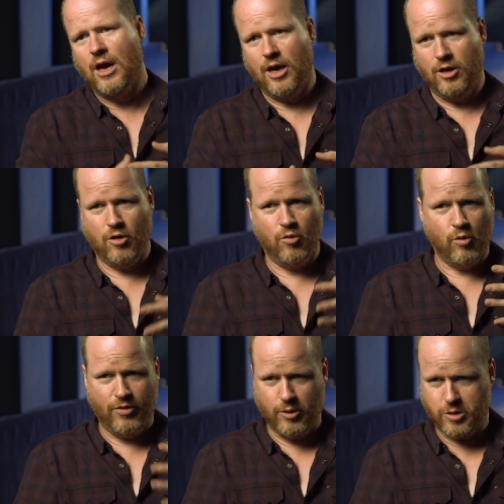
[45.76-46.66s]
I know
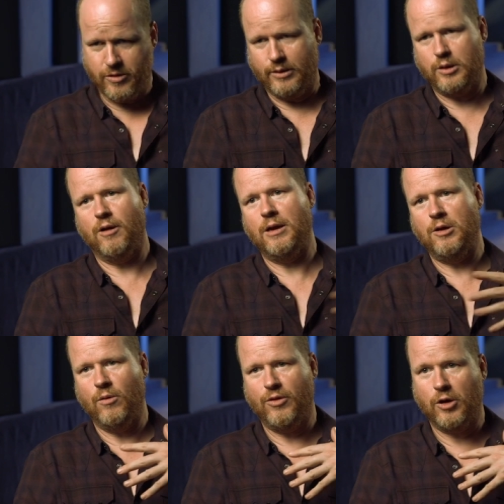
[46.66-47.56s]
what their strengths are. I
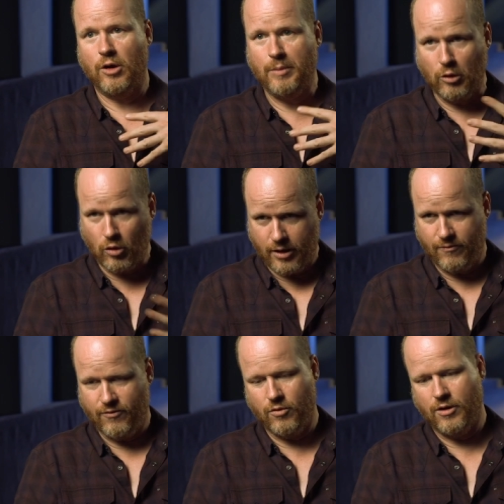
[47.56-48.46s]
know what they're going to be
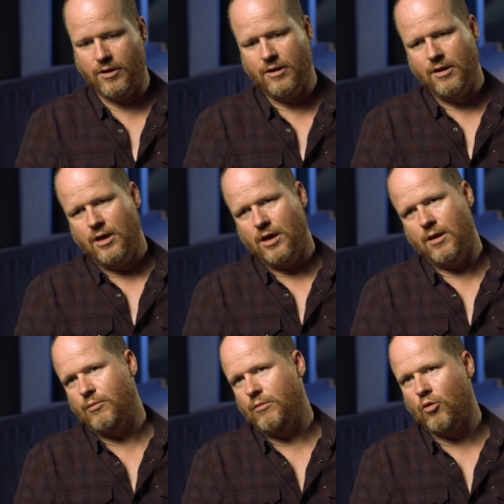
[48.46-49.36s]
looking for.
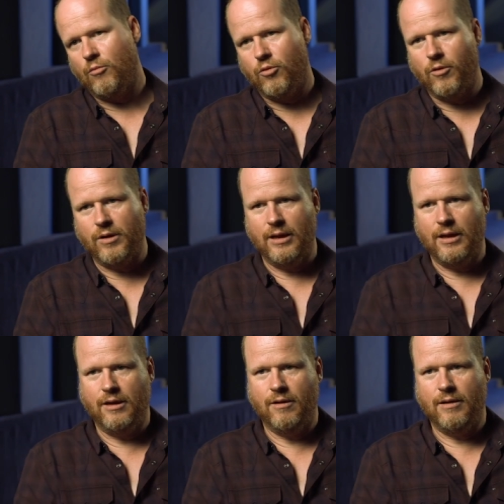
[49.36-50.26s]
But more importantly,
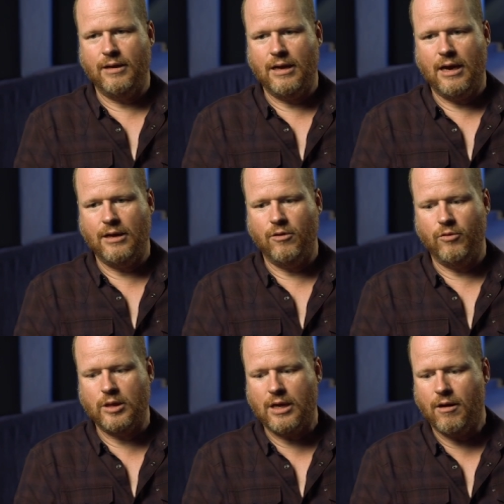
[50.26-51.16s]
you know, I know
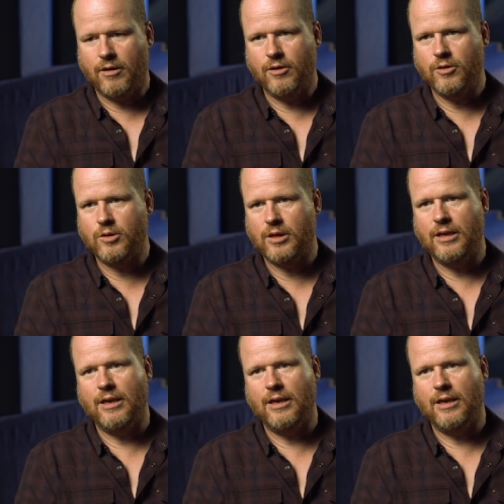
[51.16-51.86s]
these characters.